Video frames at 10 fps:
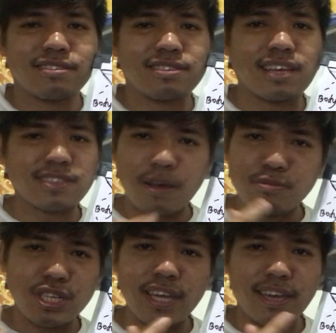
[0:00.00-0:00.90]
the
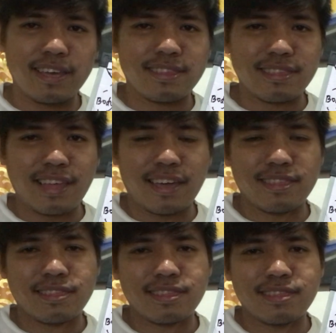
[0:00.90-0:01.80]
subject
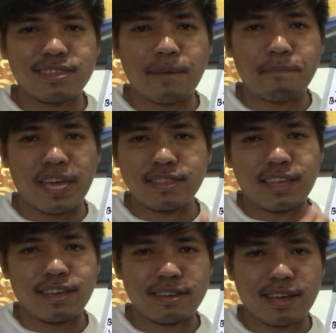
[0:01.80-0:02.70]
in the
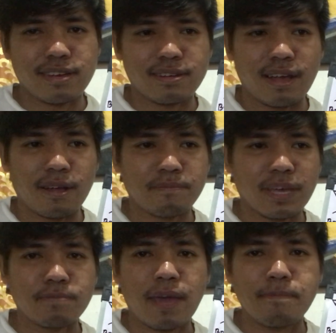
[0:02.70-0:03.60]
painting at my